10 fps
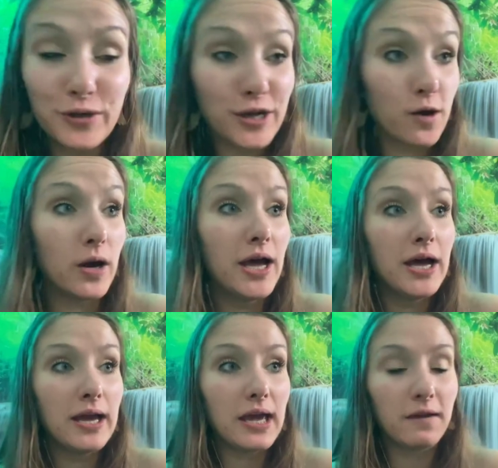You know,
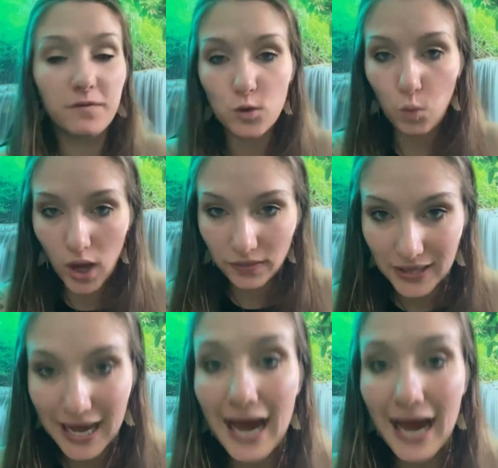if you want the